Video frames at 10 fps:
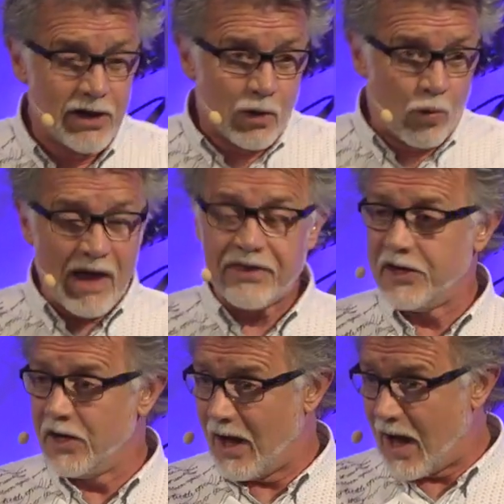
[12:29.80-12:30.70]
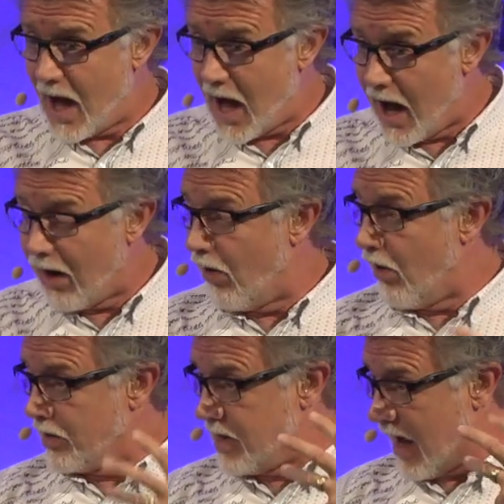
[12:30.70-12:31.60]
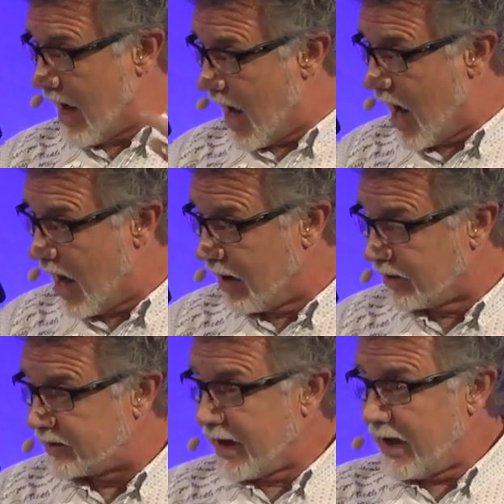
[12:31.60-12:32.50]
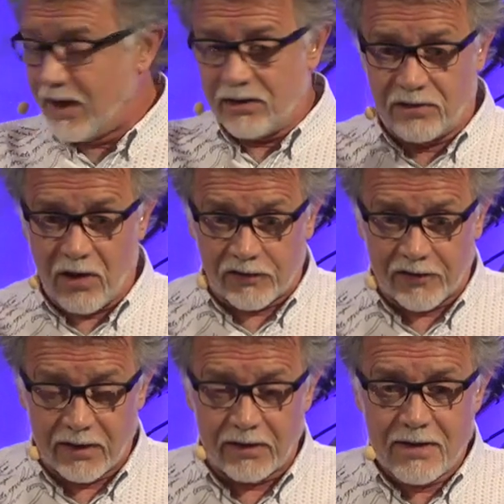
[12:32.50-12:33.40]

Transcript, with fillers: whether you are or you aren't, it doesn't